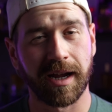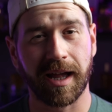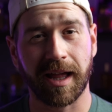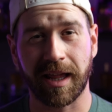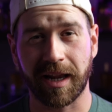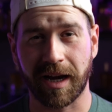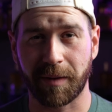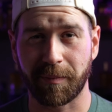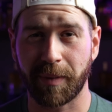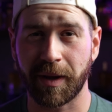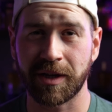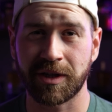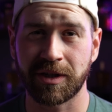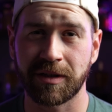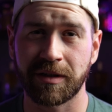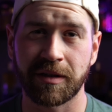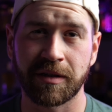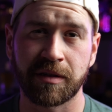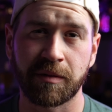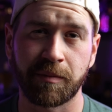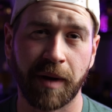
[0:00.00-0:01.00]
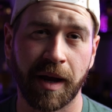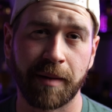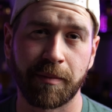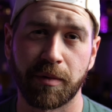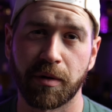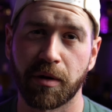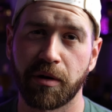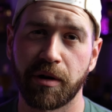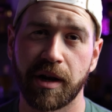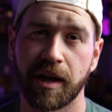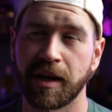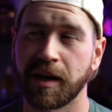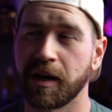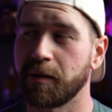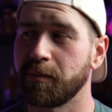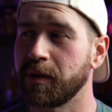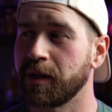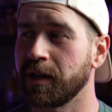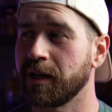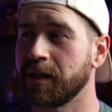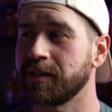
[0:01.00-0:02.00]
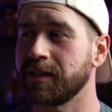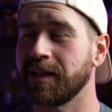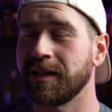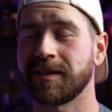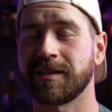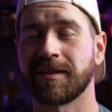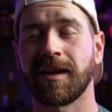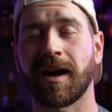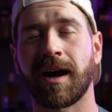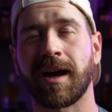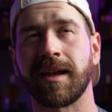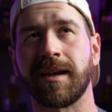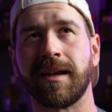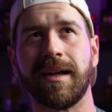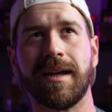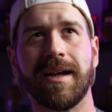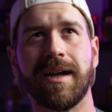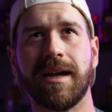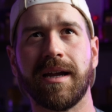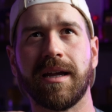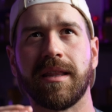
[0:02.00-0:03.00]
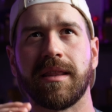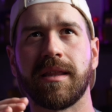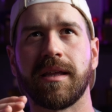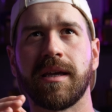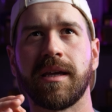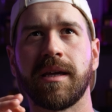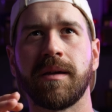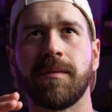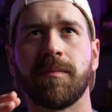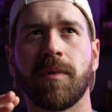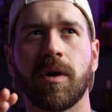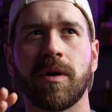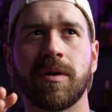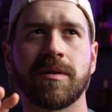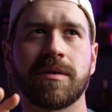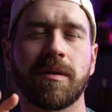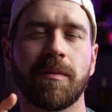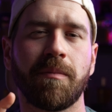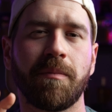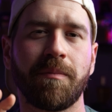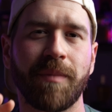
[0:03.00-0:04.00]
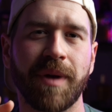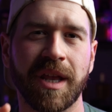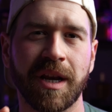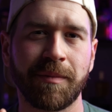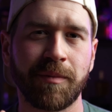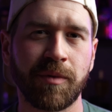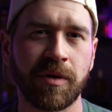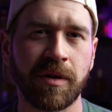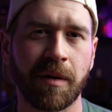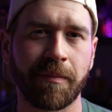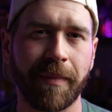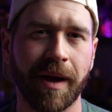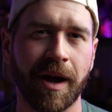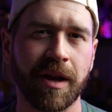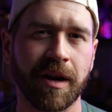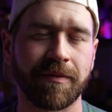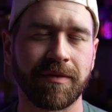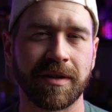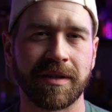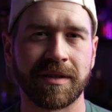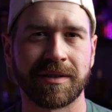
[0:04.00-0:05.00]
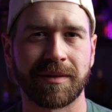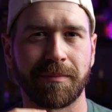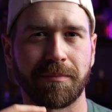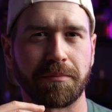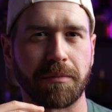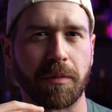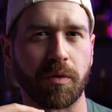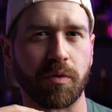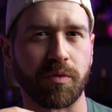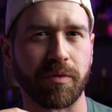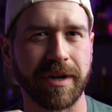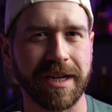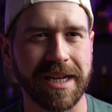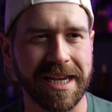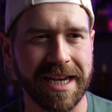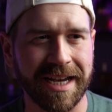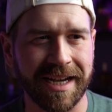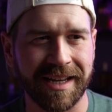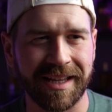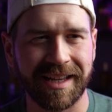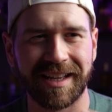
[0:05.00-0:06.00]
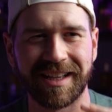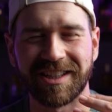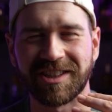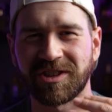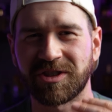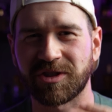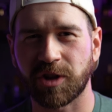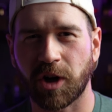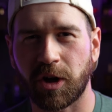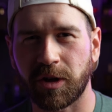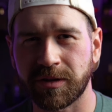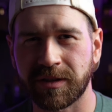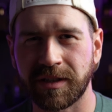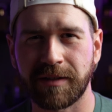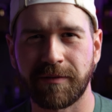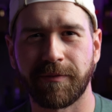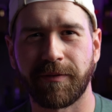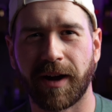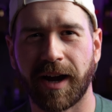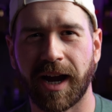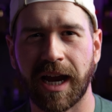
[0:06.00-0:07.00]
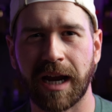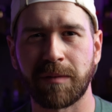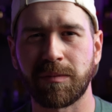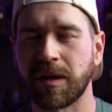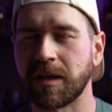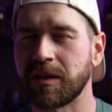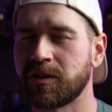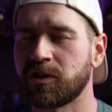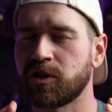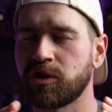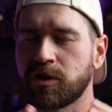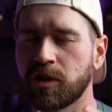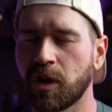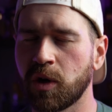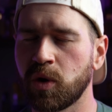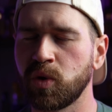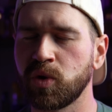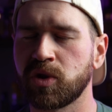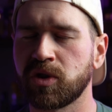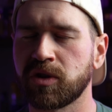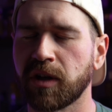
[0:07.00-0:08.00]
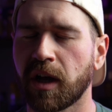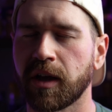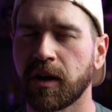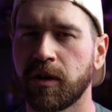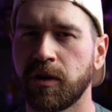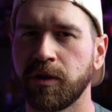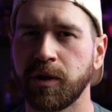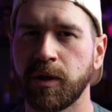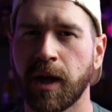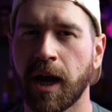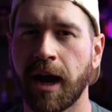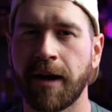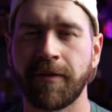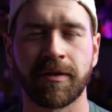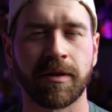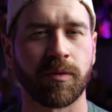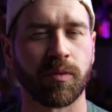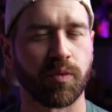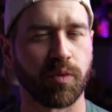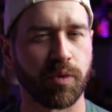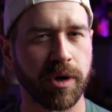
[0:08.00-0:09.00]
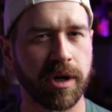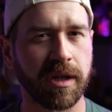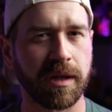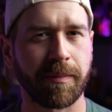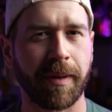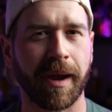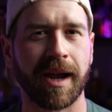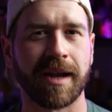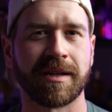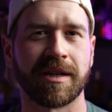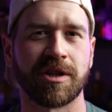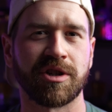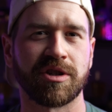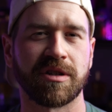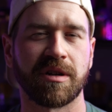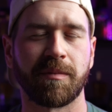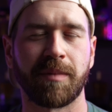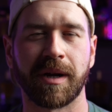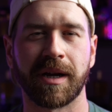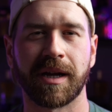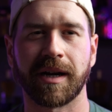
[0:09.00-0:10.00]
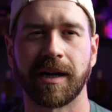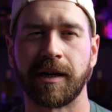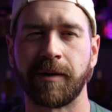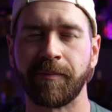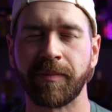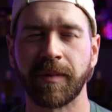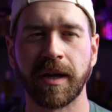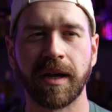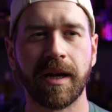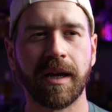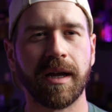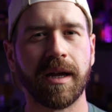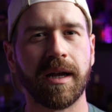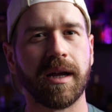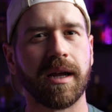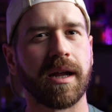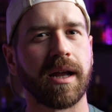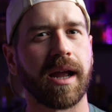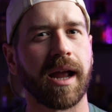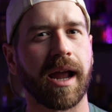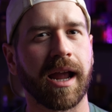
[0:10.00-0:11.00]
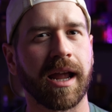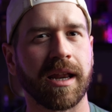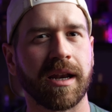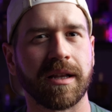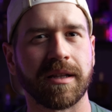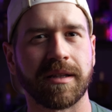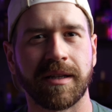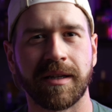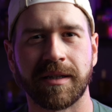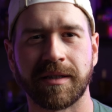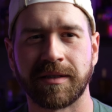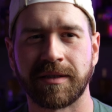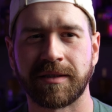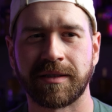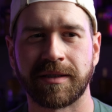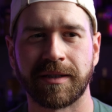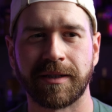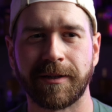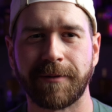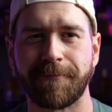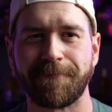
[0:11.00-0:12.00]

and I bet you there's some ambergris in here because it's got the most minimal amount of this marine, salty vibe. It's so subtle, you have to really pay attention to pick it out. And it's